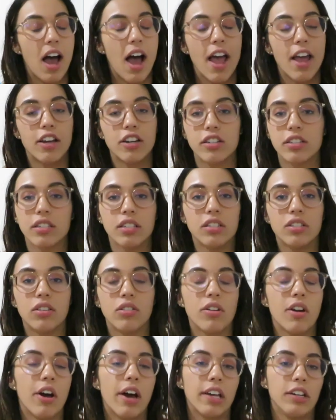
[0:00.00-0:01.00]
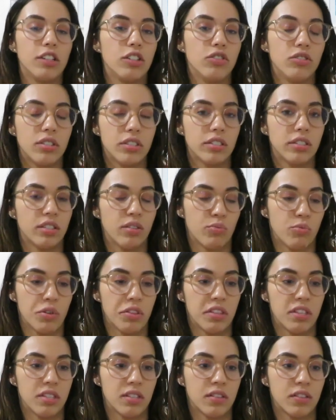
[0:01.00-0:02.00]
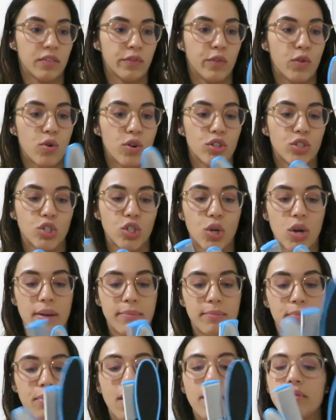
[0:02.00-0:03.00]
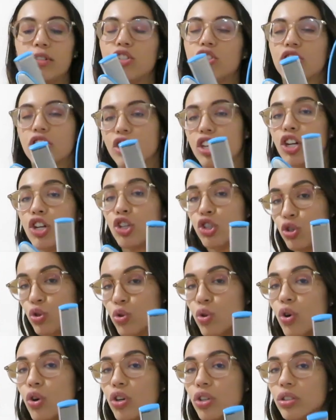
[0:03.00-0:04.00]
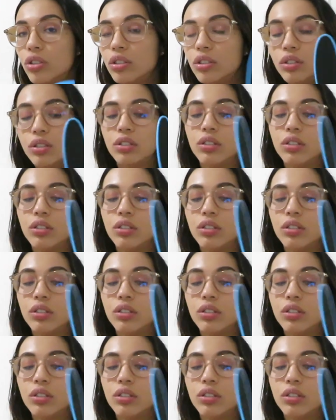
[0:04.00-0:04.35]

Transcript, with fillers: I honestly don't know how to use this and what this is for, so I'm probably just going to Google